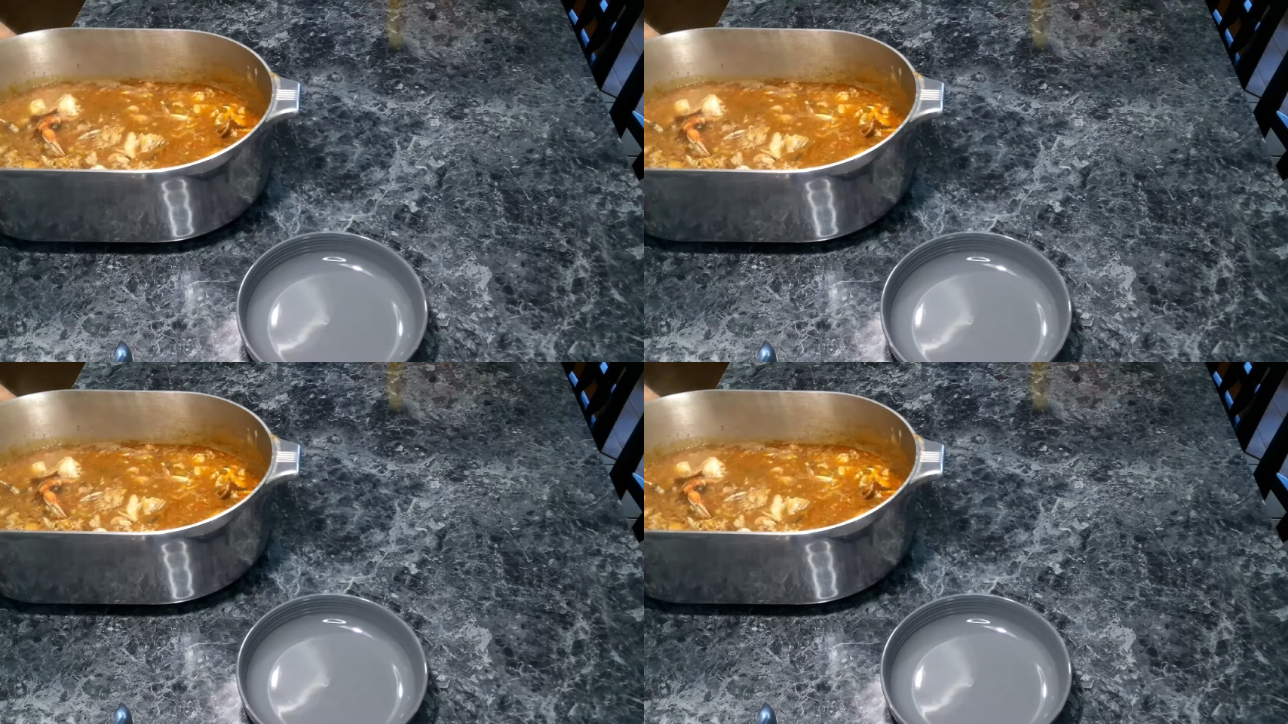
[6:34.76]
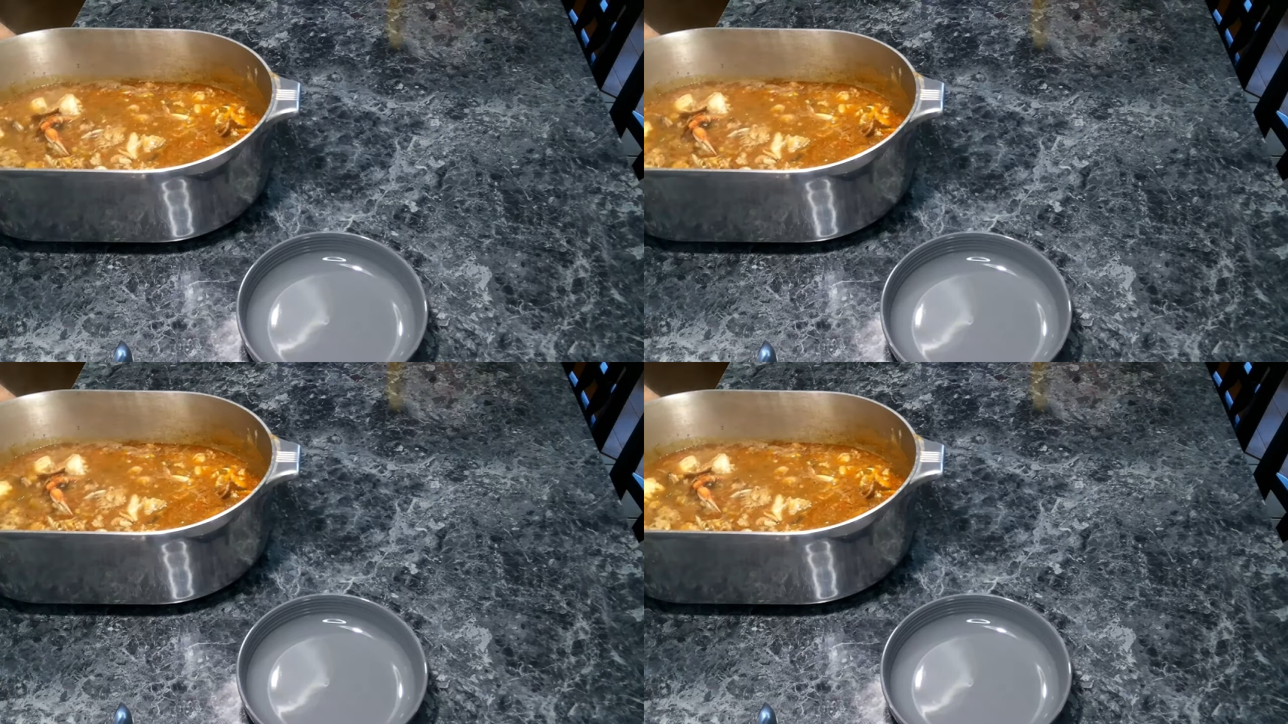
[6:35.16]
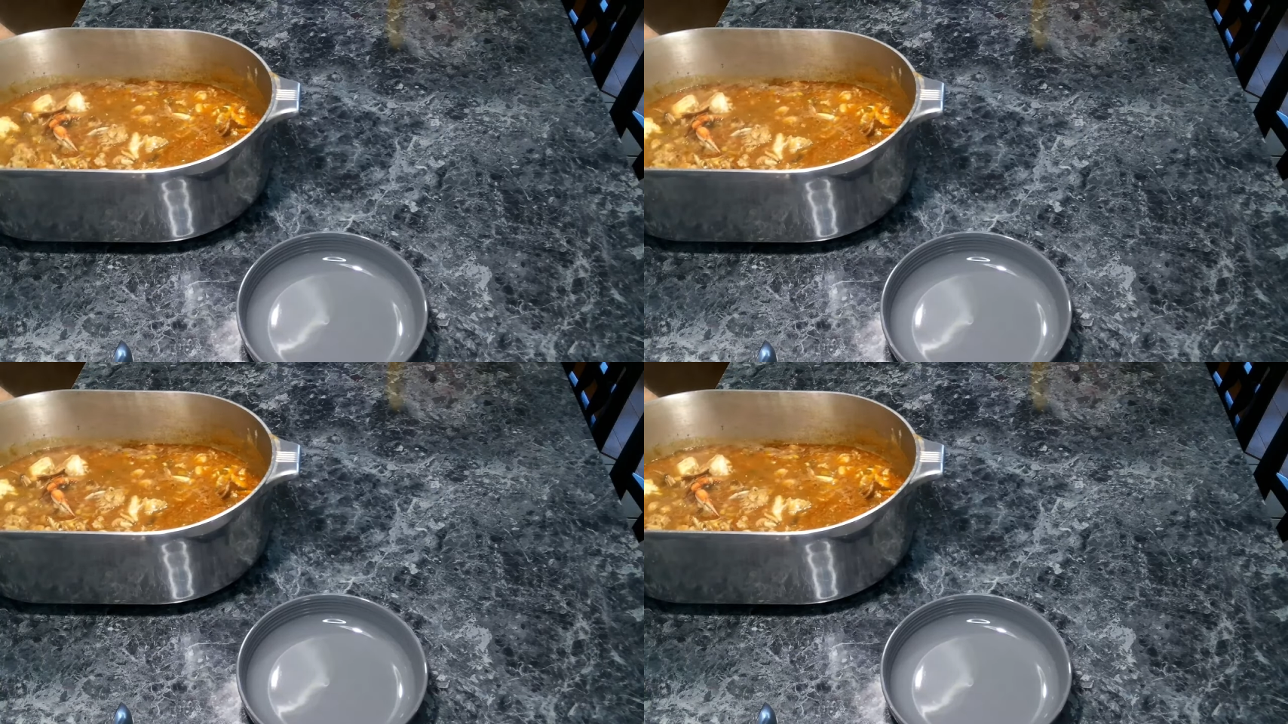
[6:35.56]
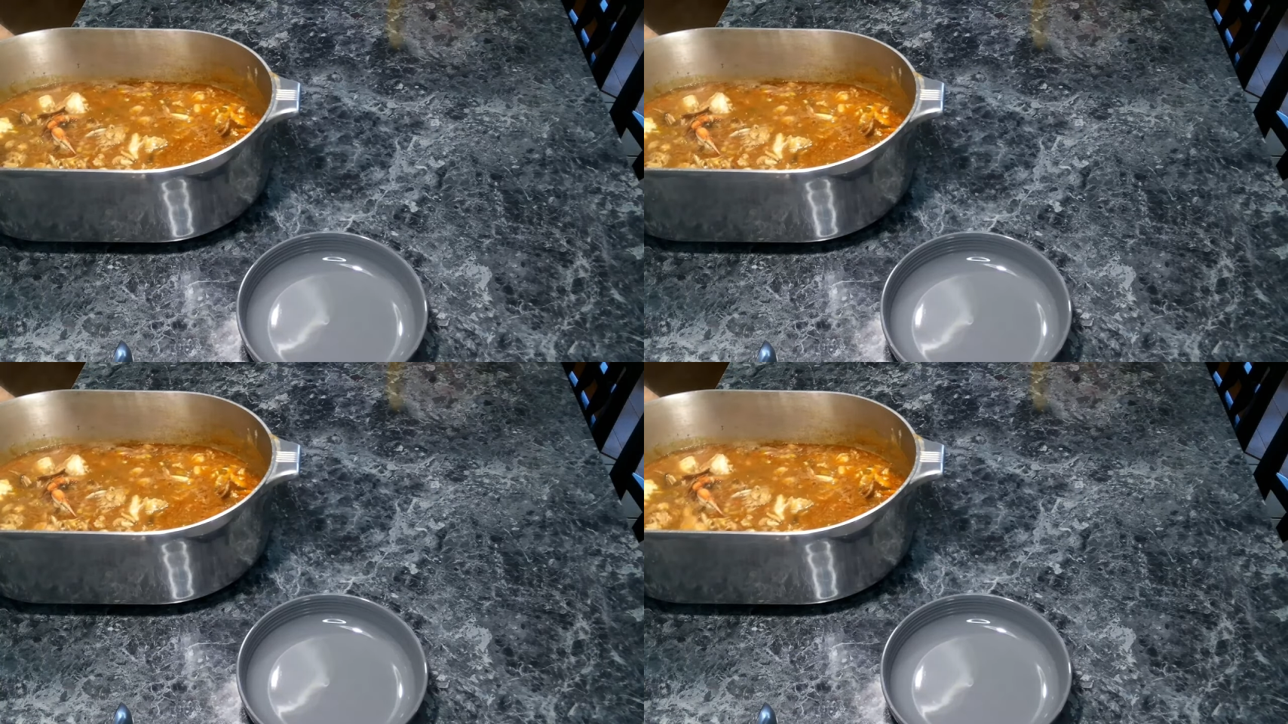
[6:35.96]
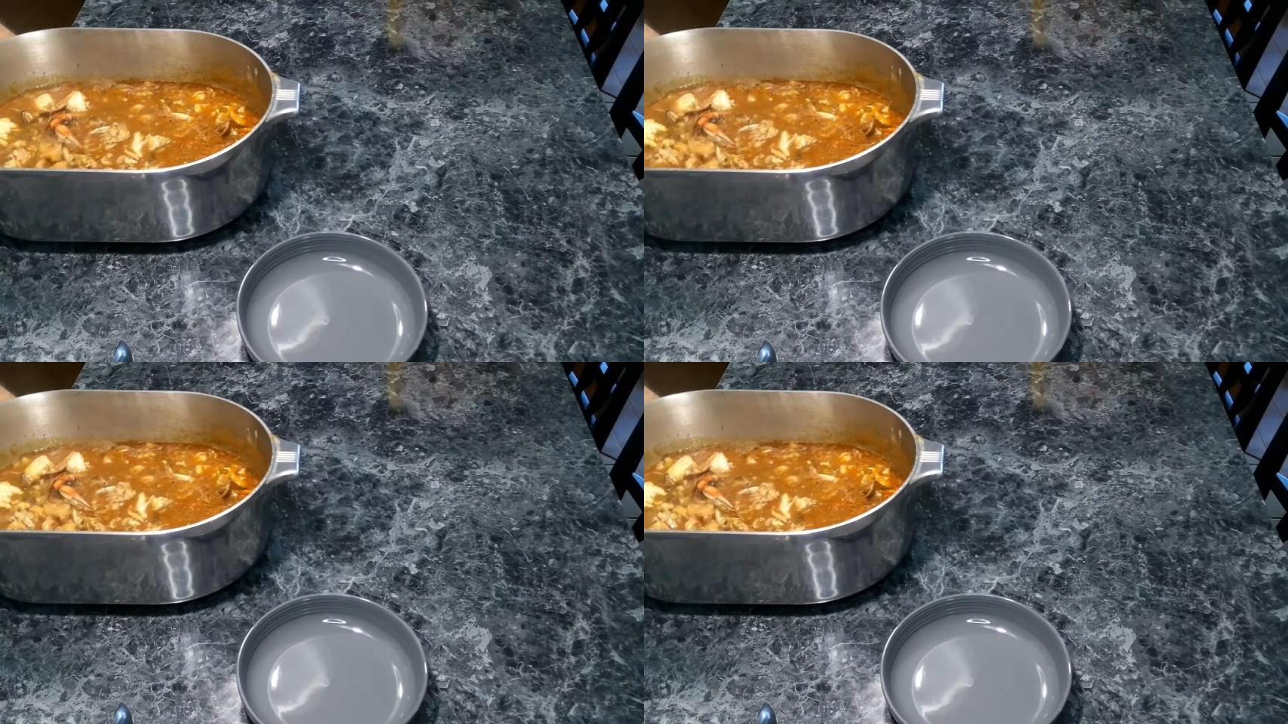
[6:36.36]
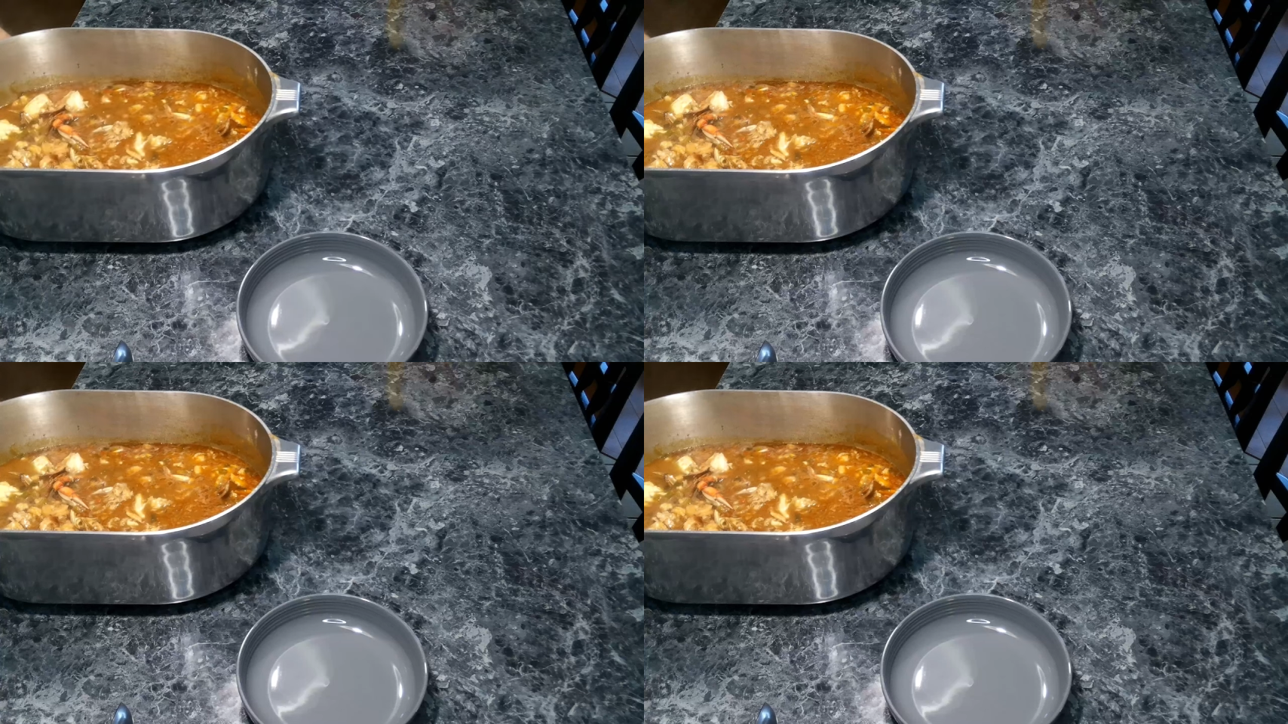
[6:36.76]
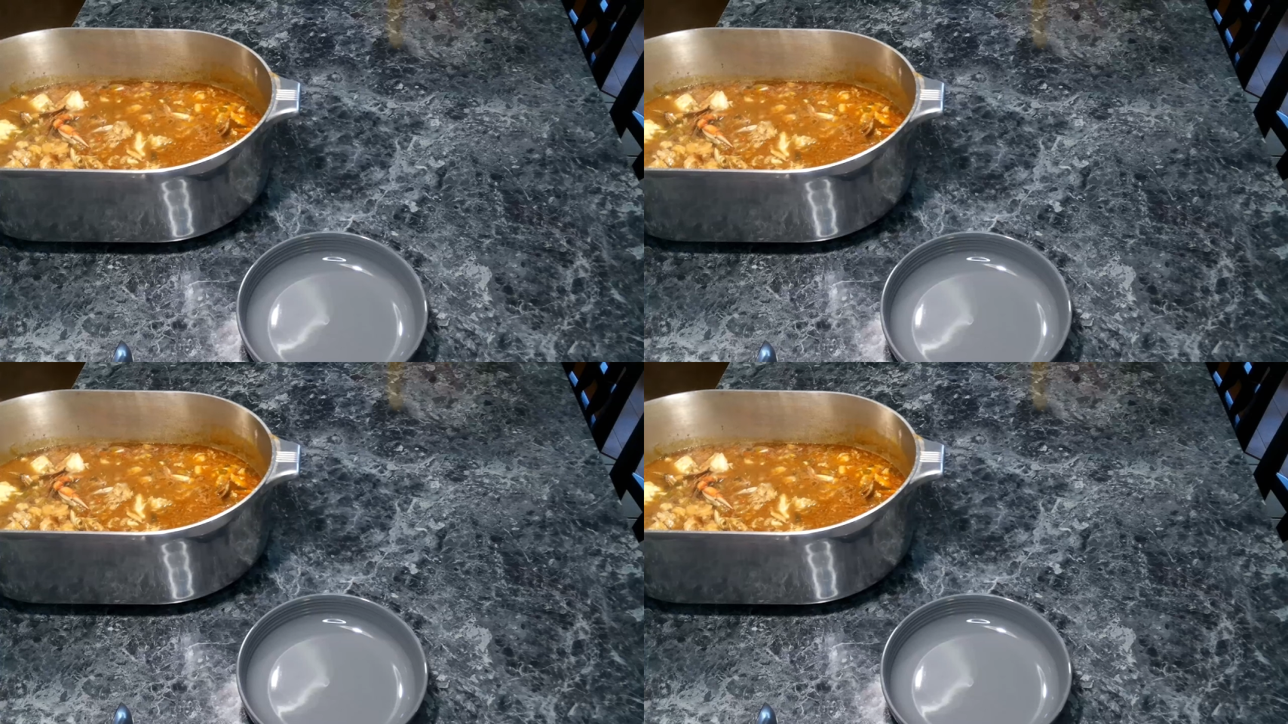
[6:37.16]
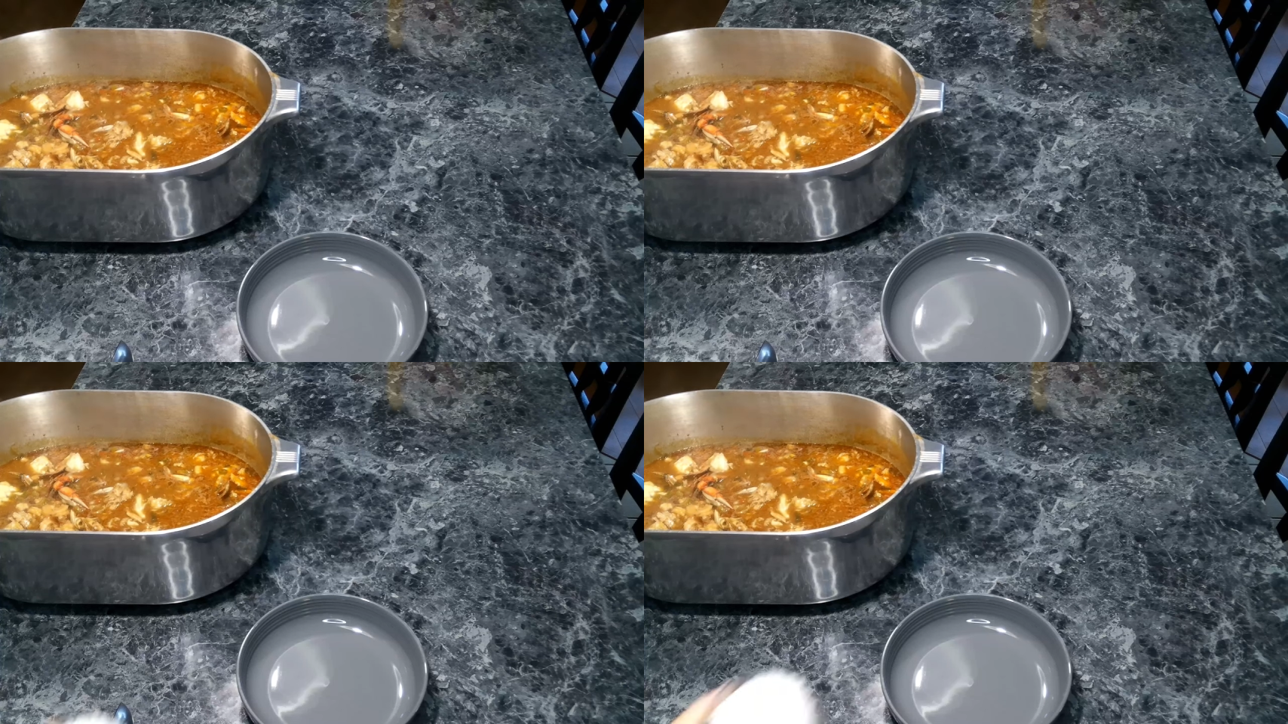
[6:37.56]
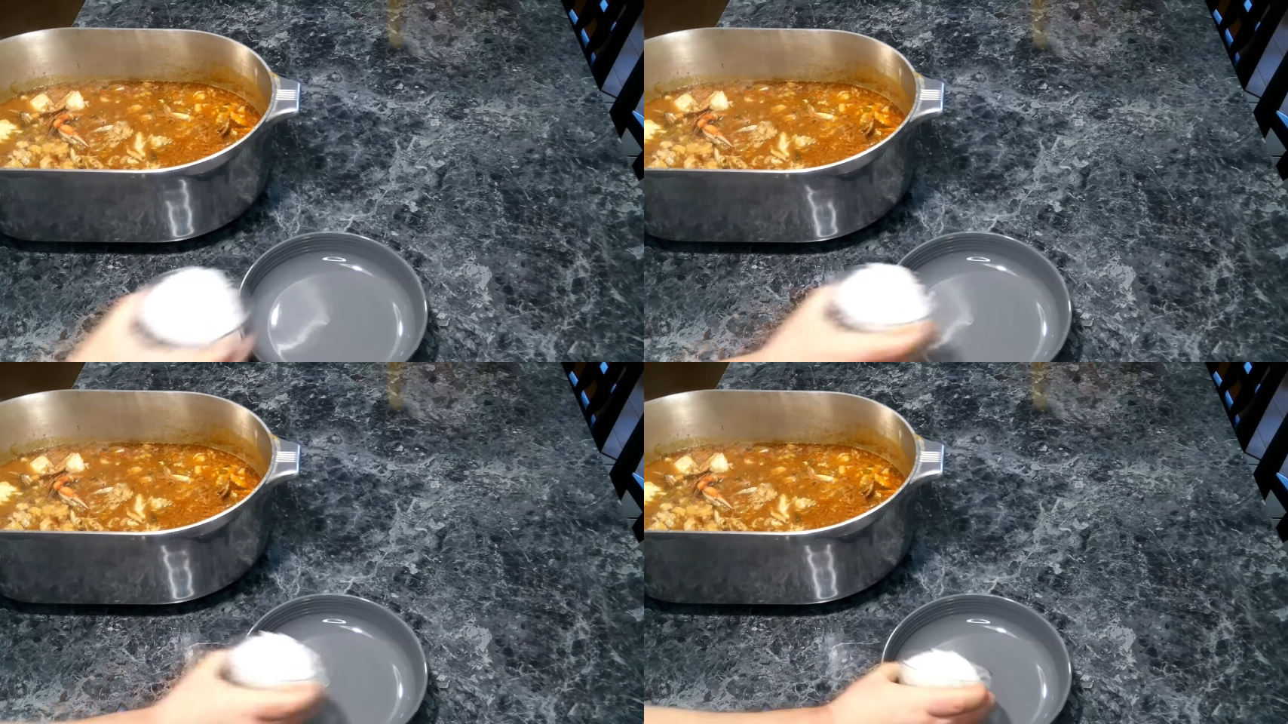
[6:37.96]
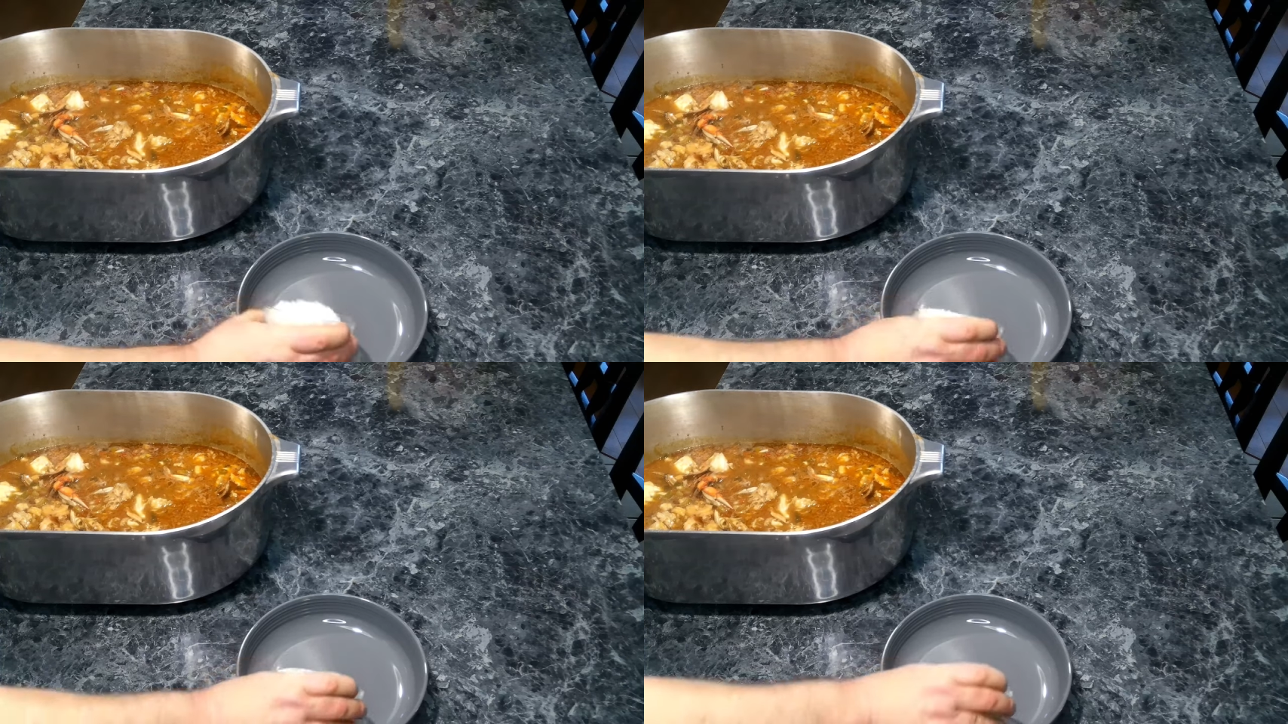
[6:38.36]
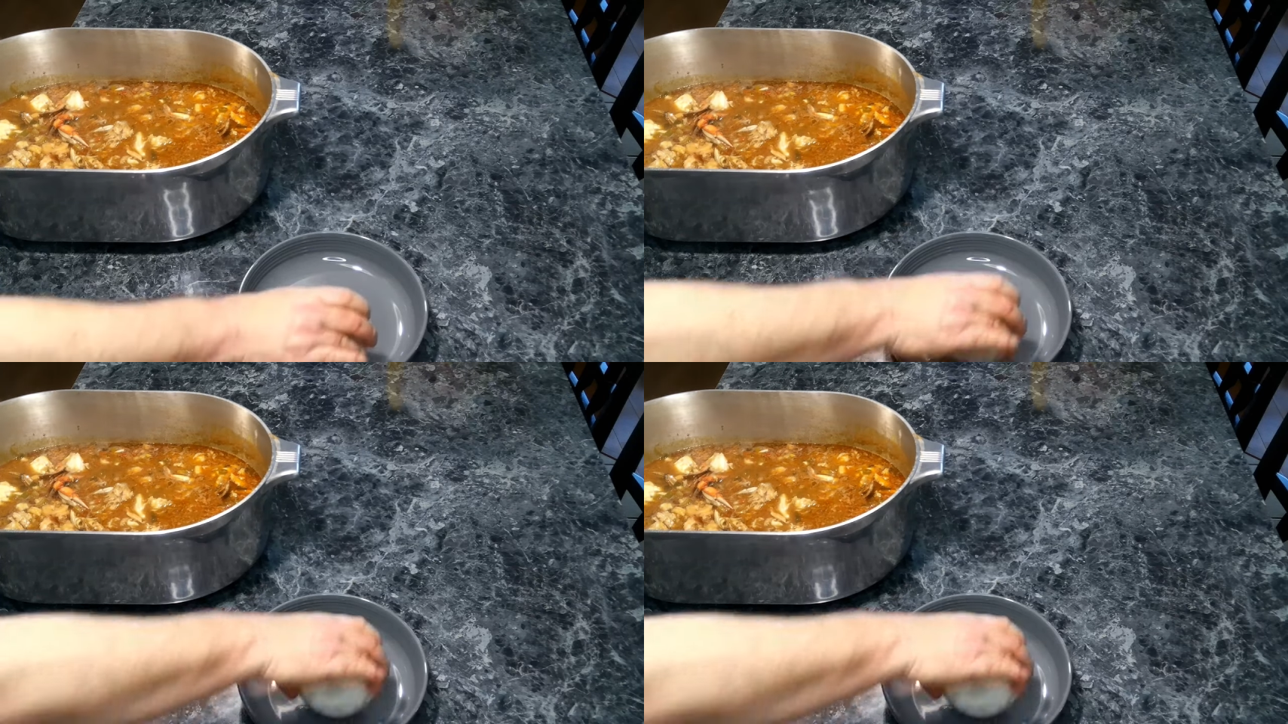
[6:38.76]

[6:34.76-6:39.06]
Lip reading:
(no speaker visible)